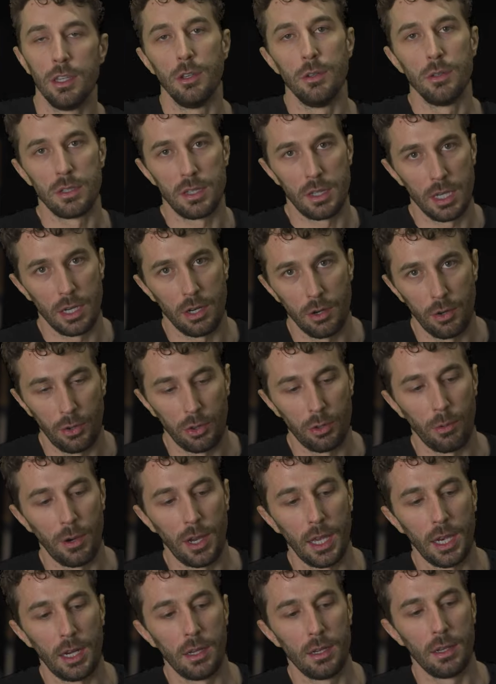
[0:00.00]
They use thicker
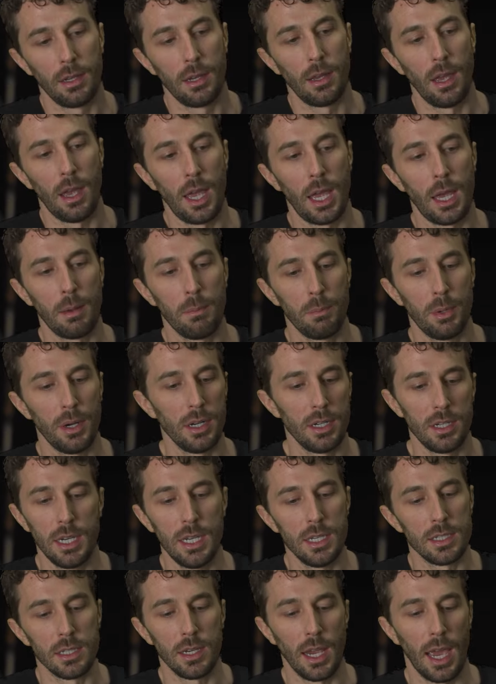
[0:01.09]
thread, um, but it
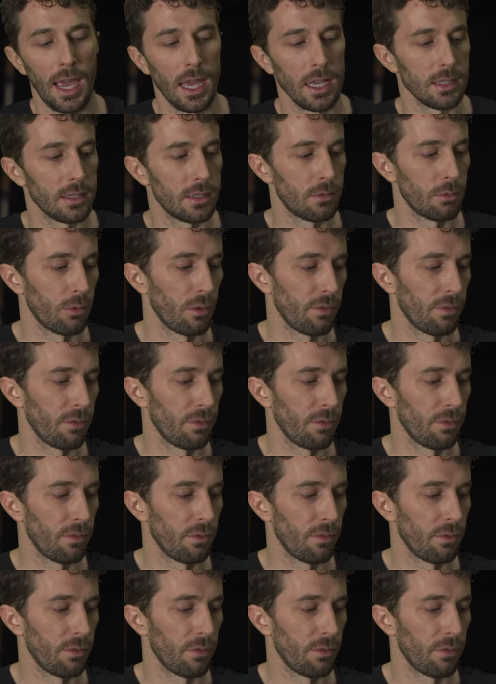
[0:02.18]
isn't as